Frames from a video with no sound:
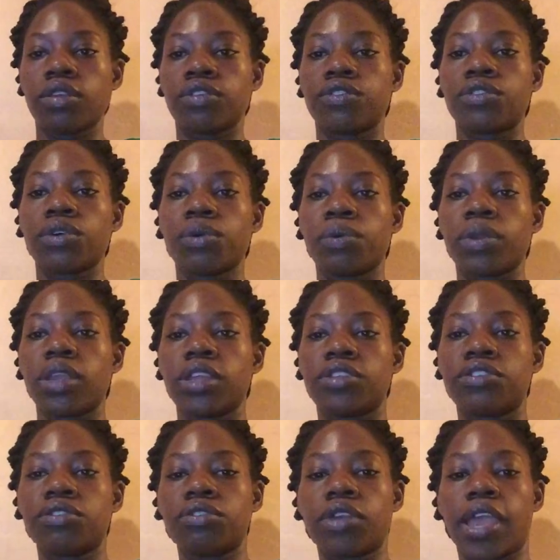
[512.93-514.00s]
so we need
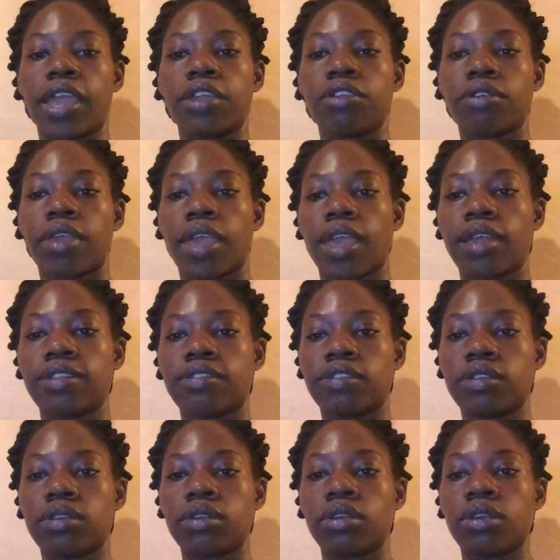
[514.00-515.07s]
to educate